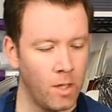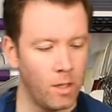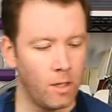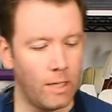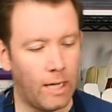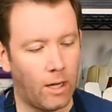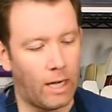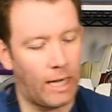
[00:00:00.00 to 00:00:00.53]

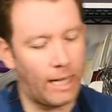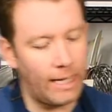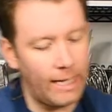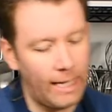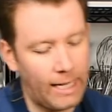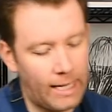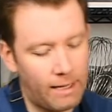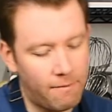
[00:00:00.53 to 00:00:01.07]
Now I
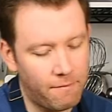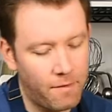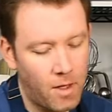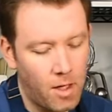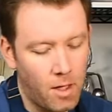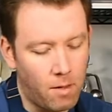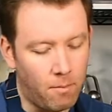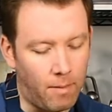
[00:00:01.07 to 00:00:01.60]
have
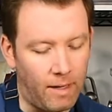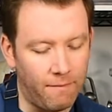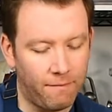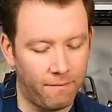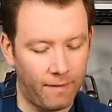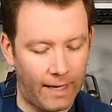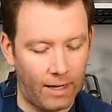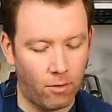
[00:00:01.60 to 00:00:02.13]
my
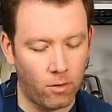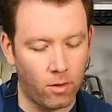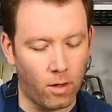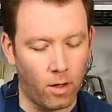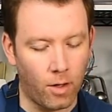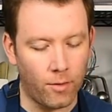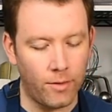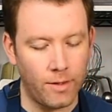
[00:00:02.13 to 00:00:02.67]
flour
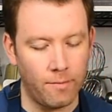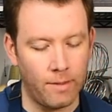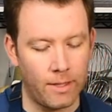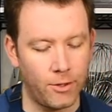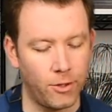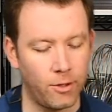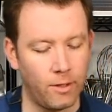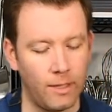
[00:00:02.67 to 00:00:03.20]
already
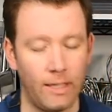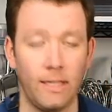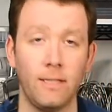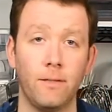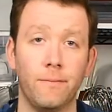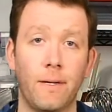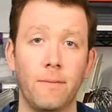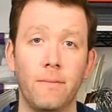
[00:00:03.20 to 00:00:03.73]
measured
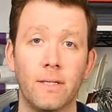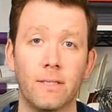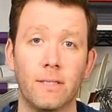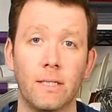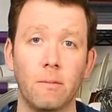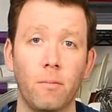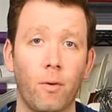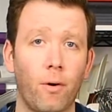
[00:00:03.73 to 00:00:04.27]
into my
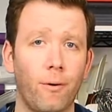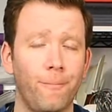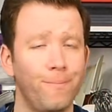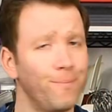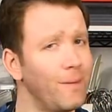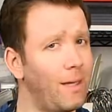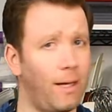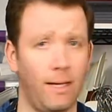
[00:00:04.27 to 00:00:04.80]
mixing bowl.
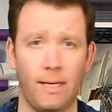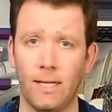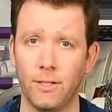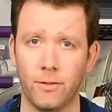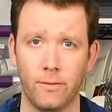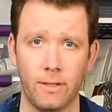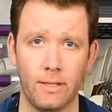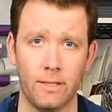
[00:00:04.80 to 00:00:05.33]
I hate
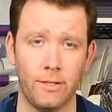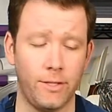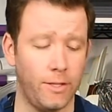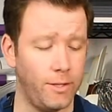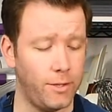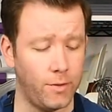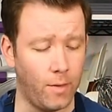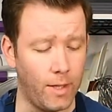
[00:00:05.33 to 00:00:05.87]
doing
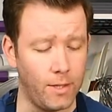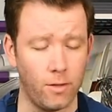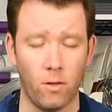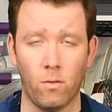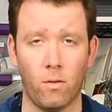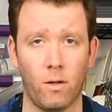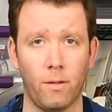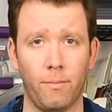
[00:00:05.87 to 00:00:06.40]
dishes, so I
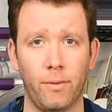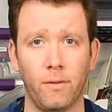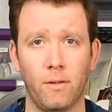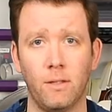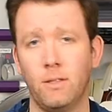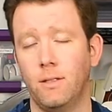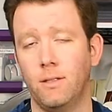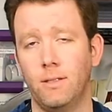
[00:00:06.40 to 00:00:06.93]
don't want to put
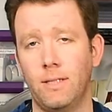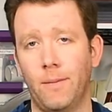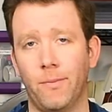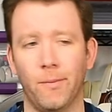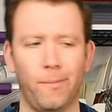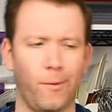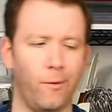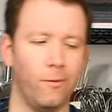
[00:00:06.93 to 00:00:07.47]
this in a
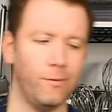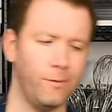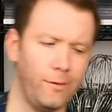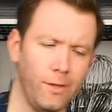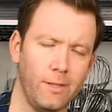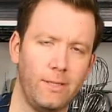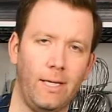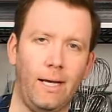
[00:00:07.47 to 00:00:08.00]
separate bowl
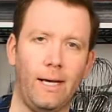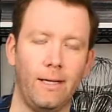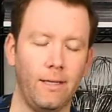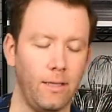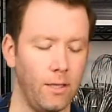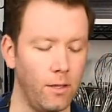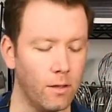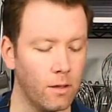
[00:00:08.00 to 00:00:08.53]
just to add it
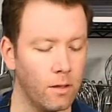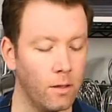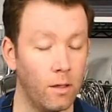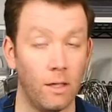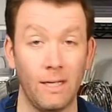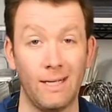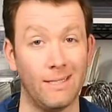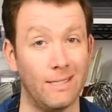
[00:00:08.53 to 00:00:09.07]
here.
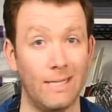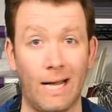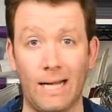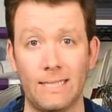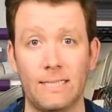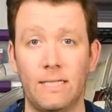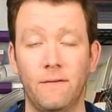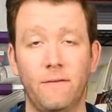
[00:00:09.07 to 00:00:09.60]
It's
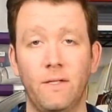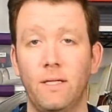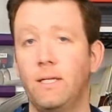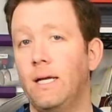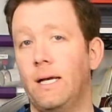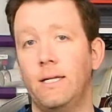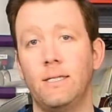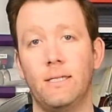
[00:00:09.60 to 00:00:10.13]
not sifted
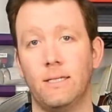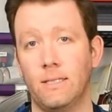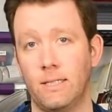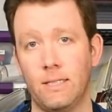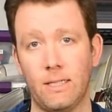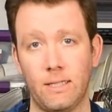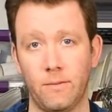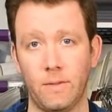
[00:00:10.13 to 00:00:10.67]
and it doesn't
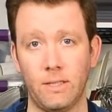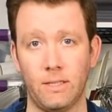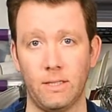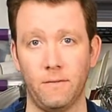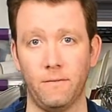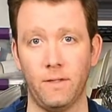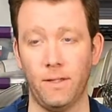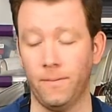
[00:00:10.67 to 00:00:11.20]
need to be
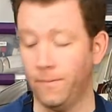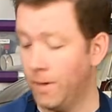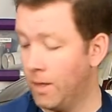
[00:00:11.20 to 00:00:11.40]
sifted.